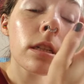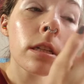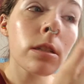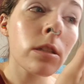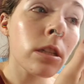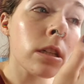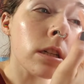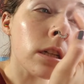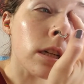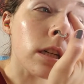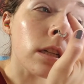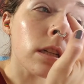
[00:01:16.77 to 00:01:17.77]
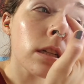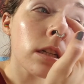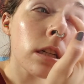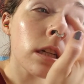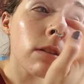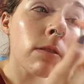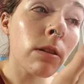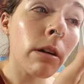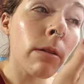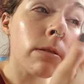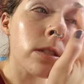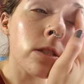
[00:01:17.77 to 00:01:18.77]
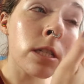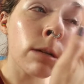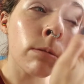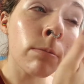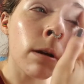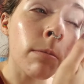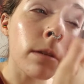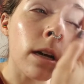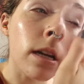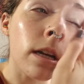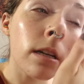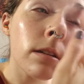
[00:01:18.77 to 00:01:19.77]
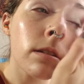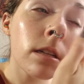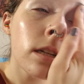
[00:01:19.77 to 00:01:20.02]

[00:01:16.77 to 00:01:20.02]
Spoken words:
is good, even though I wasn't super pumped on it.